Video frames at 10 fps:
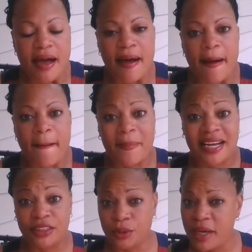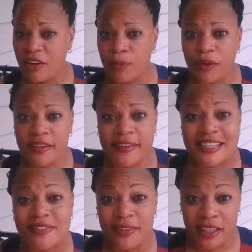Um, I do have
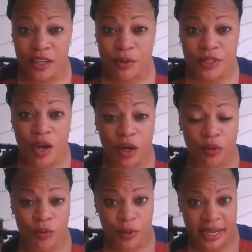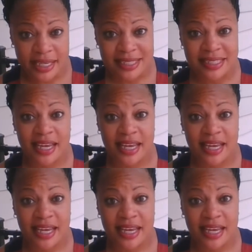previous videos on race,